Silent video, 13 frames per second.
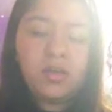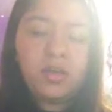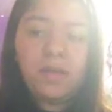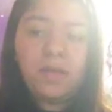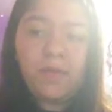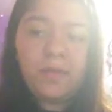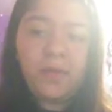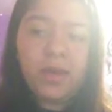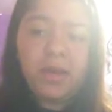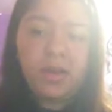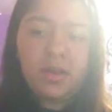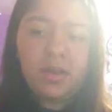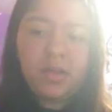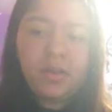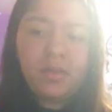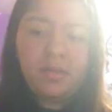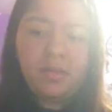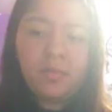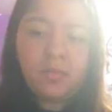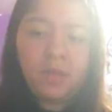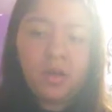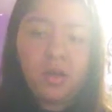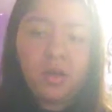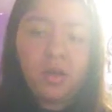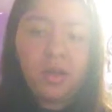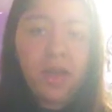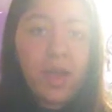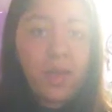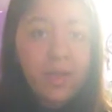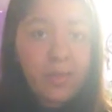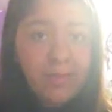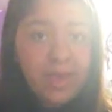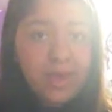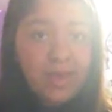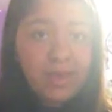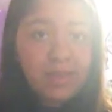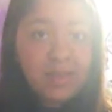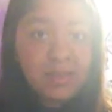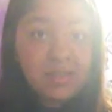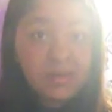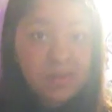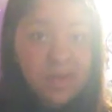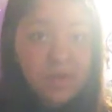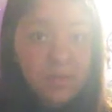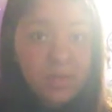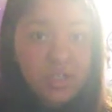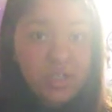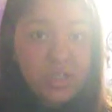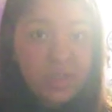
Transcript: if I'm correct, on how I made a Seto Kaiba plushie.